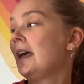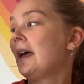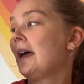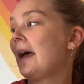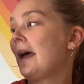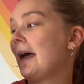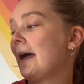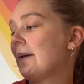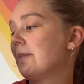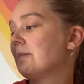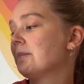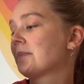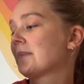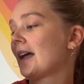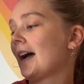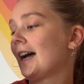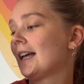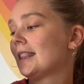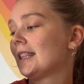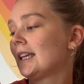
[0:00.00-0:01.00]

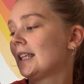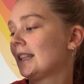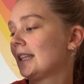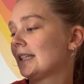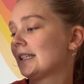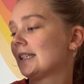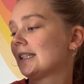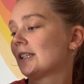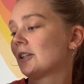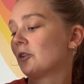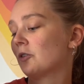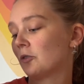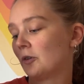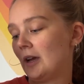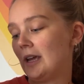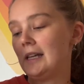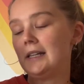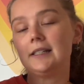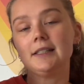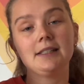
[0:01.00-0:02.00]
I think this is a
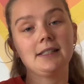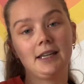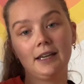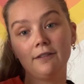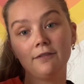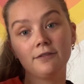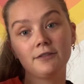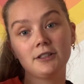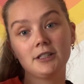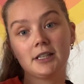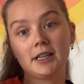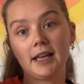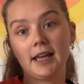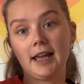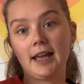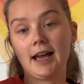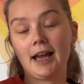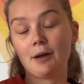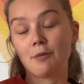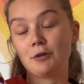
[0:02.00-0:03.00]
great gift.
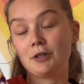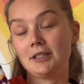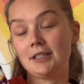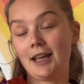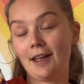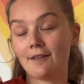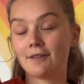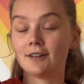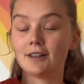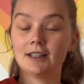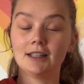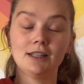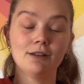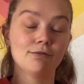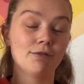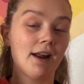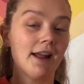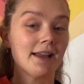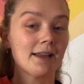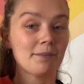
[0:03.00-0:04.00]
I would definitely
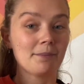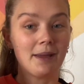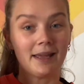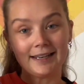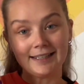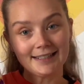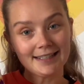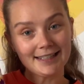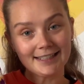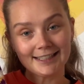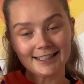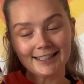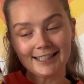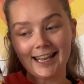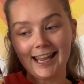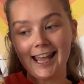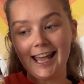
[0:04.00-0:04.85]
recommend it.